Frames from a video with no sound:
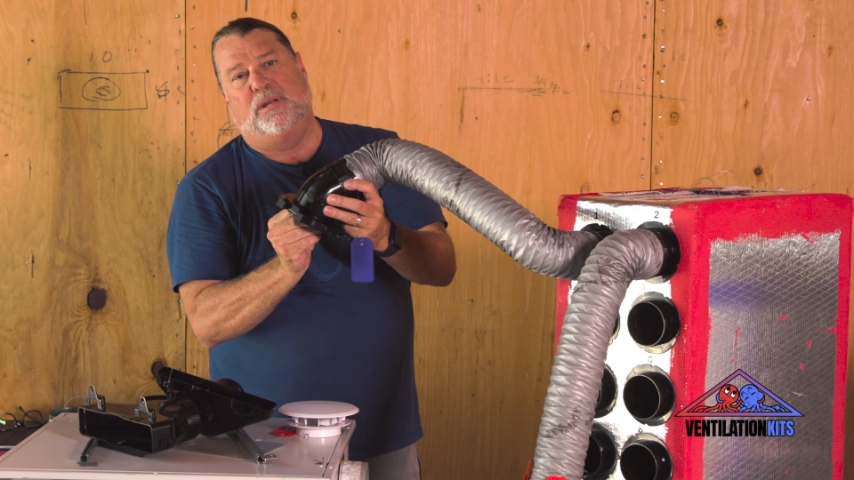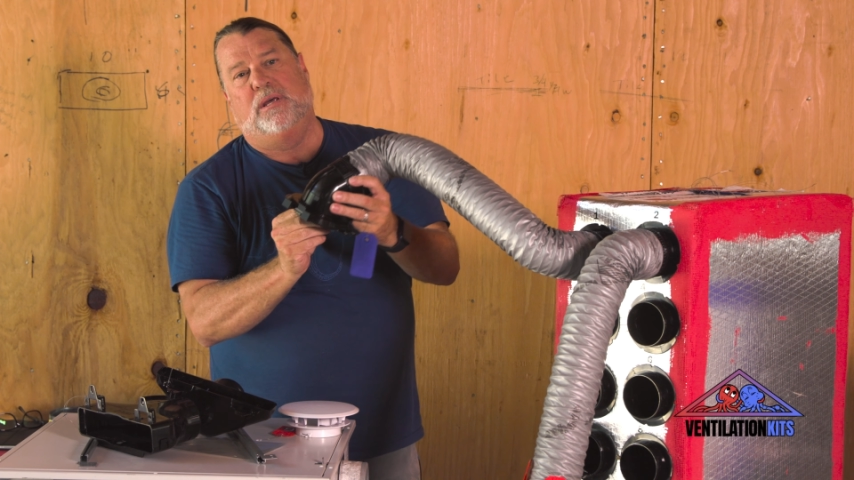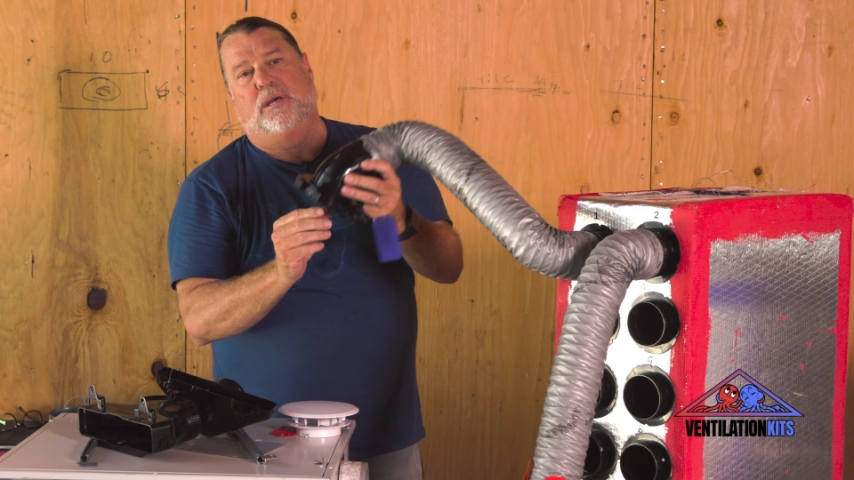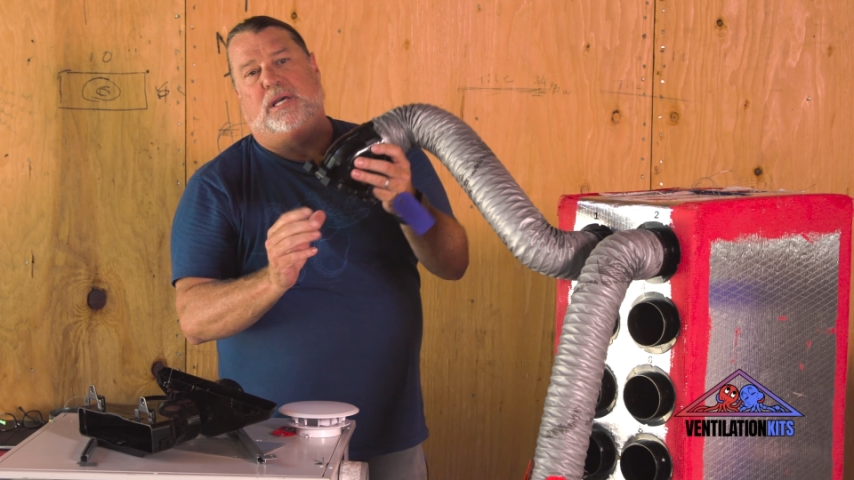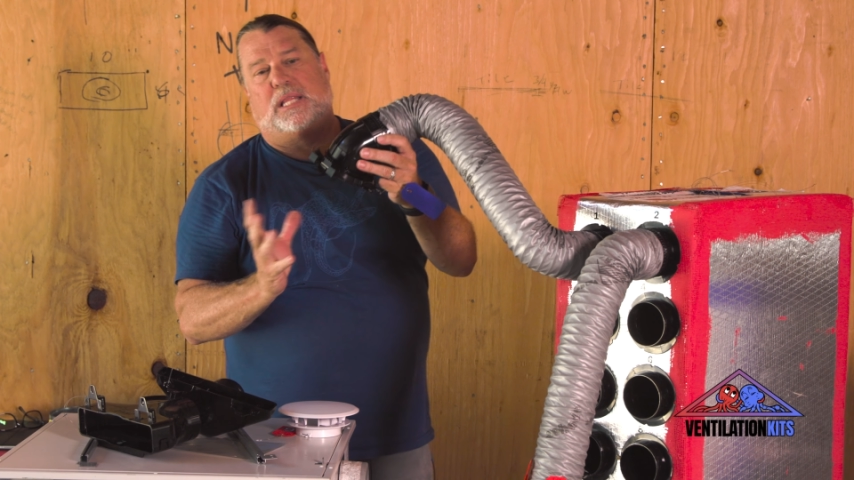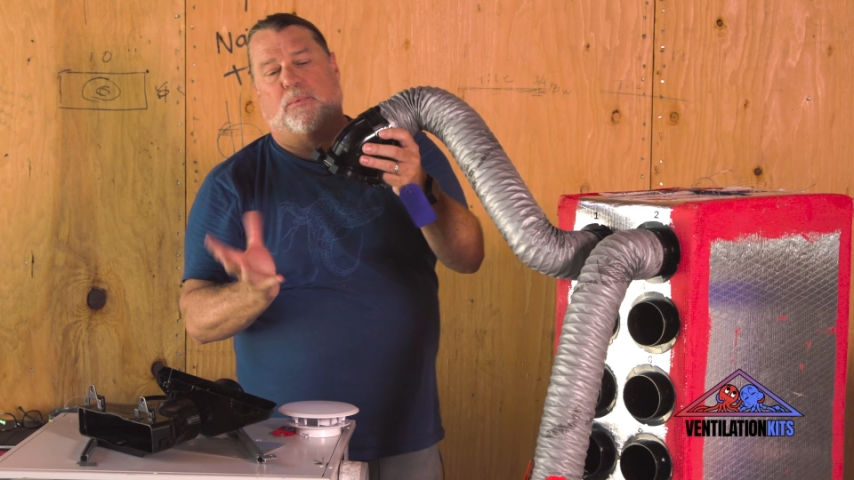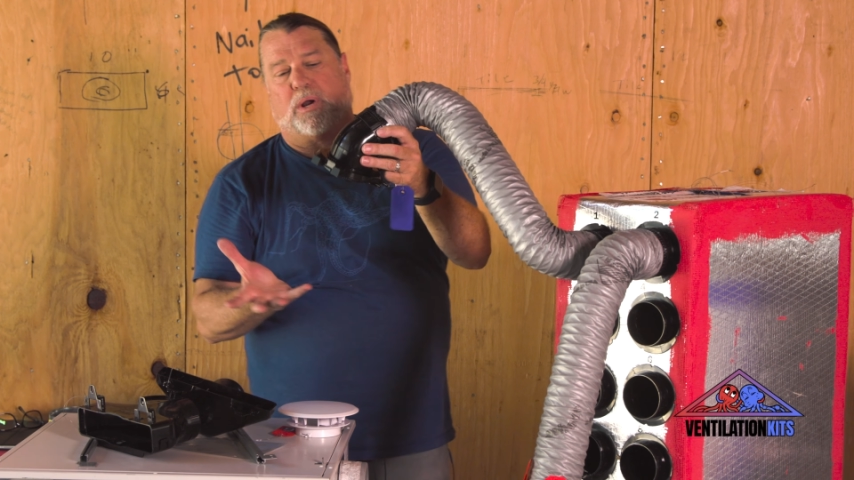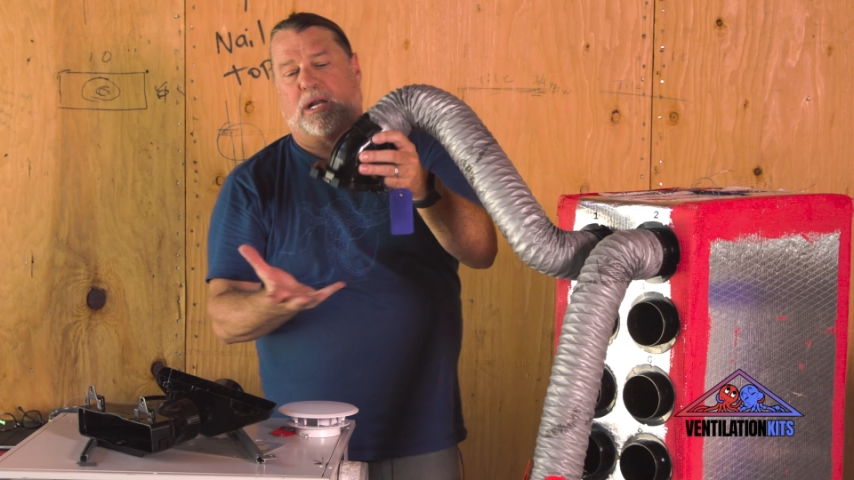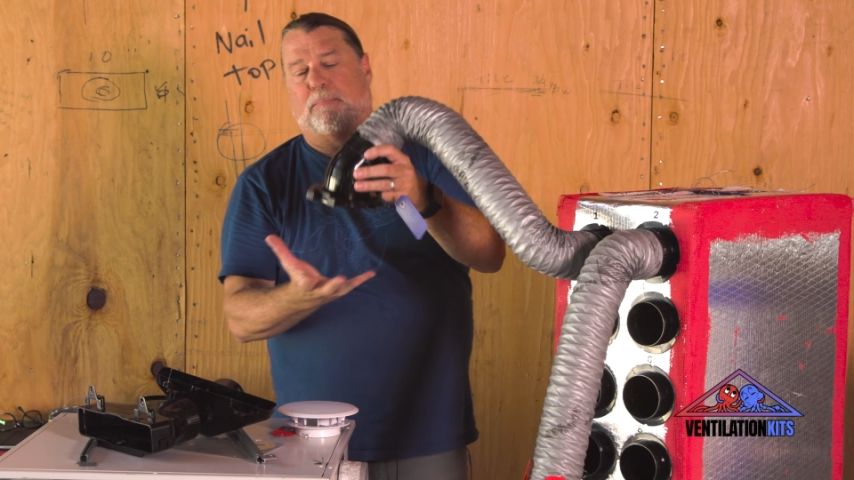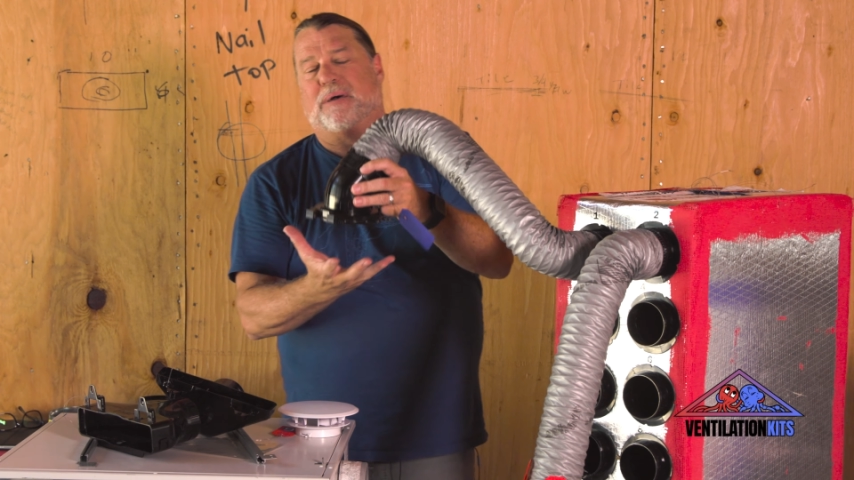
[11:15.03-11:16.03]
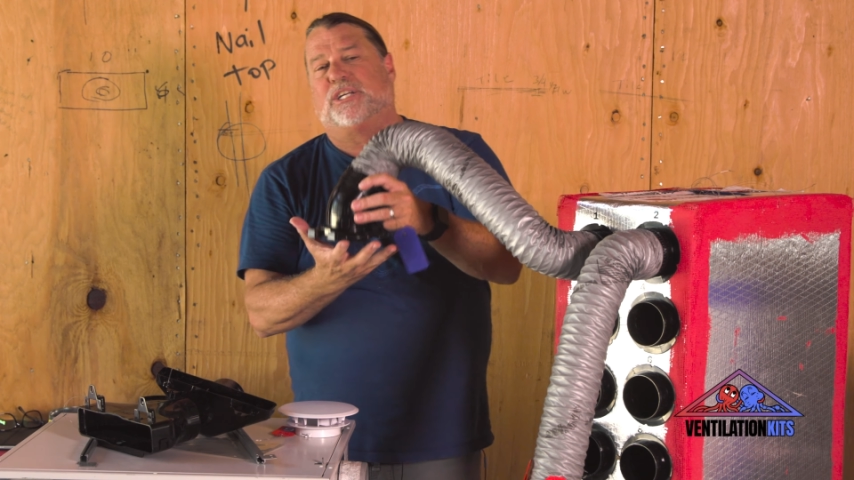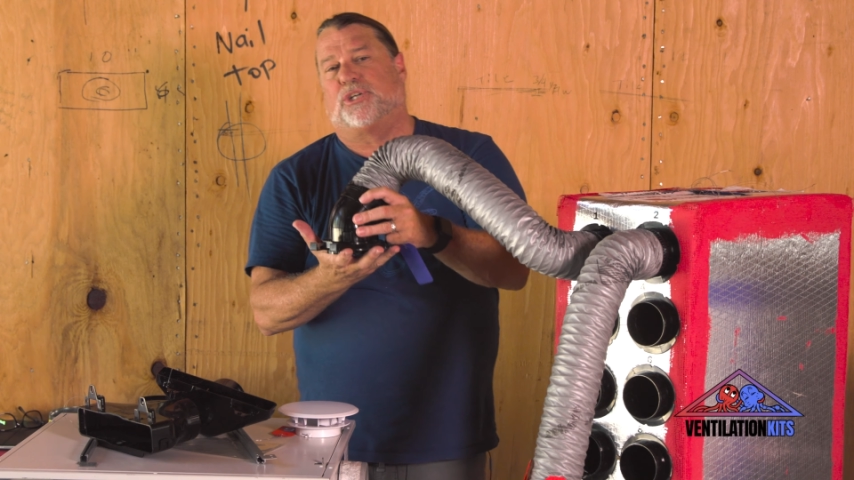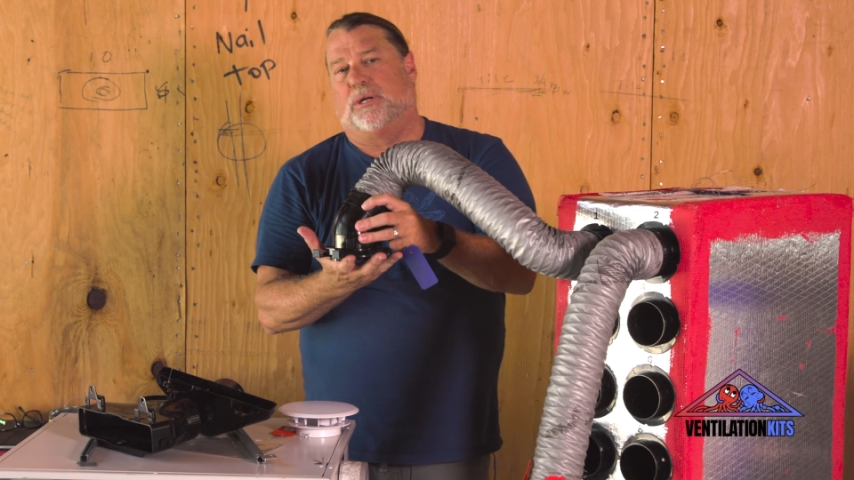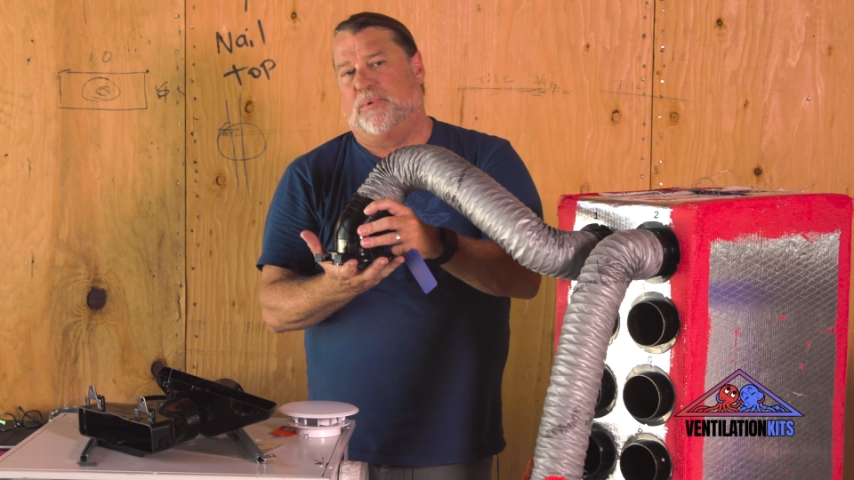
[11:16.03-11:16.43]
and then we're going to measure it.